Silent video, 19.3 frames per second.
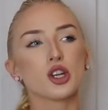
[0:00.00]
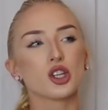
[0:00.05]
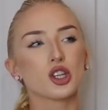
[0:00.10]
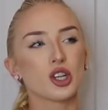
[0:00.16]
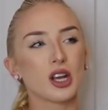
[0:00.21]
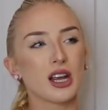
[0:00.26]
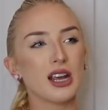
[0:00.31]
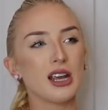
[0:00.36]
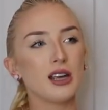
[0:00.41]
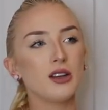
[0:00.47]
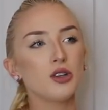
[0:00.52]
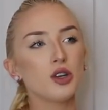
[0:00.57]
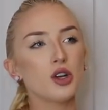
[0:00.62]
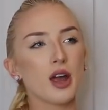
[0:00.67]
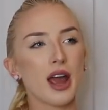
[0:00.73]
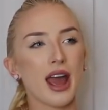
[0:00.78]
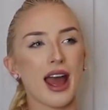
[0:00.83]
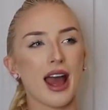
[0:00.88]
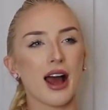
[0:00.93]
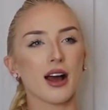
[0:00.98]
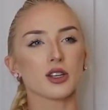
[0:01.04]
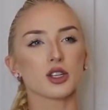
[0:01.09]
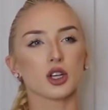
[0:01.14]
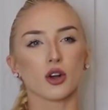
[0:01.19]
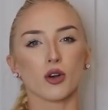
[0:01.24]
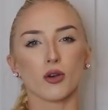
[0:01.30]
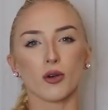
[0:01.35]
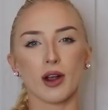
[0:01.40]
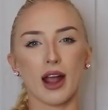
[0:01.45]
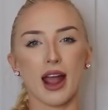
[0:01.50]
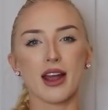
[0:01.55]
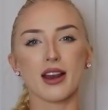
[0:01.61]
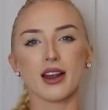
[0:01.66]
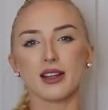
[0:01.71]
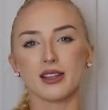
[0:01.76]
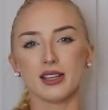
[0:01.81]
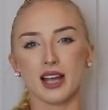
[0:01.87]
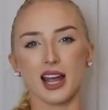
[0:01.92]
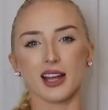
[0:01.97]
she knew how to
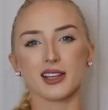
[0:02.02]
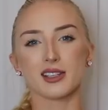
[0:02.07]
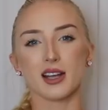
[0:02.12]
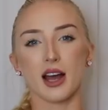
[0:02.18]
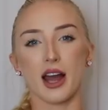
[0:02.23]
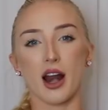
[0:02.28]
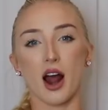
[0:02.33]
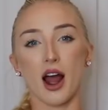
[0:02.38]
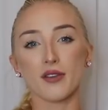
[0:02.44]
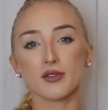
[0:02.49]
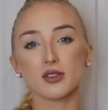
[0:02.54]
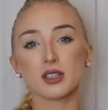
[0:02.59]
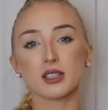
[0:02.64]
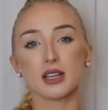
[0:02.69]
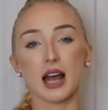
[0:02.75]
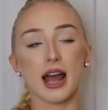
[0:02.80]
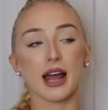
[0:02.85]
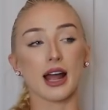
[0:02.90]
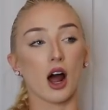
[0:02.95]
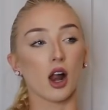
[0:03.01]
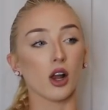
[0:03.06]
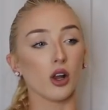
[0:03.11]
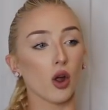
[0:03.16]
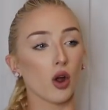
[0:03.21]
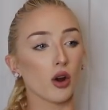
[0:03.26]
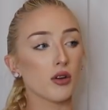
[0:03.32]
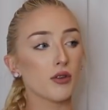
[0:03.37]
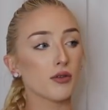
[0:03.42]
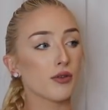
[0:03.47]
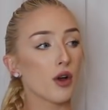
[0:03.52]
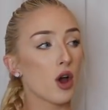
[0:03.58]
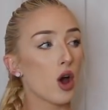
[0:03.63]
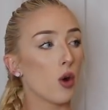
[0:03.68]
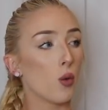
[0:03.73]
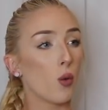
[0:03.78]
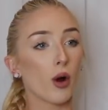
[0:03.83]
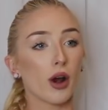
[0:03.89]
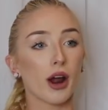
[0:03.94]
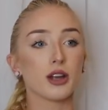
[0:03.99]
create a dancer, and I have to say a lot
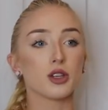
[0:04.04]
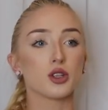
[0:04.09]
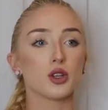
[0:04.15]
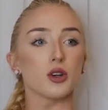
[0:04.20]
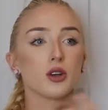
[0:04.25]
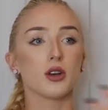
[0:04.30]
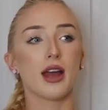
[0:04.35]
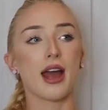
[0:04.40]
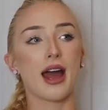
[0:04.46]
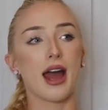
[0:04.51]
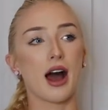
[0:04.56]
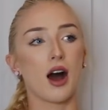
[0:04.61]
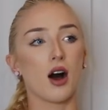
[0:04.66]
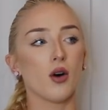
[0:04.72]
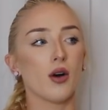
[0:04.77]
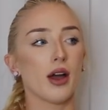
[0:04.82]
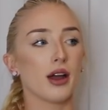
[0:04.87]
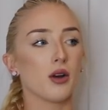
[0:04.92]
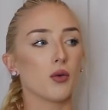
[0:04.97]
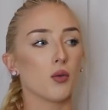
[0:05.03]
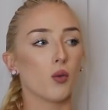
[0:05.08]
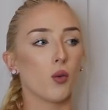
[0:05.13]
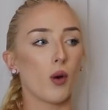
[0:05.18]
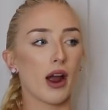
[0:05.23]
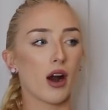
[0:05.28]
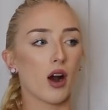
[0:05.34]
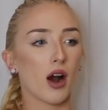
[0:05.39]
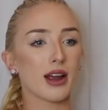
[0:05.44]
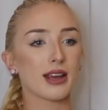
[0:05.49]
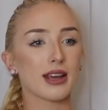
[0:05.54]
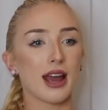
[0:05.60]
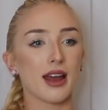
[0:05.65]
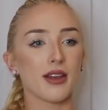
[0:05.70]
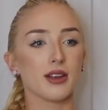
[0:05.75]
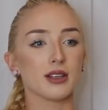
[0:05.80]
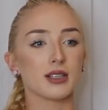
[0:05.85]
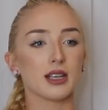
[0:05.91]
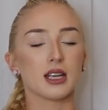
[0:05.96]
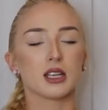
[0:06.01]
of what I do now and where I
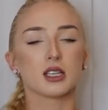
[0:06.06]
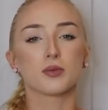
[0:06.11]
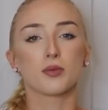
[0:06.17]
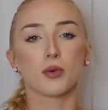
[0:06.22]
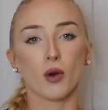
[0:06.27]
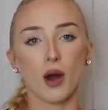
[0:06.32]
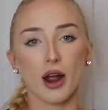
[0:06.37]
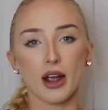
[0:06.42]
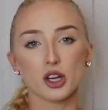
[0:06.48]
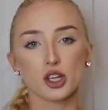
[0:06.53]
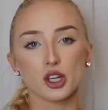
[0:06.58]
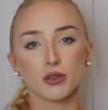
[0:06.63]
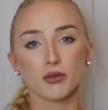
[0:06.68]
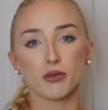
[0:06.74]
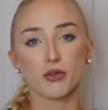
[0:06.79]
get this inspiration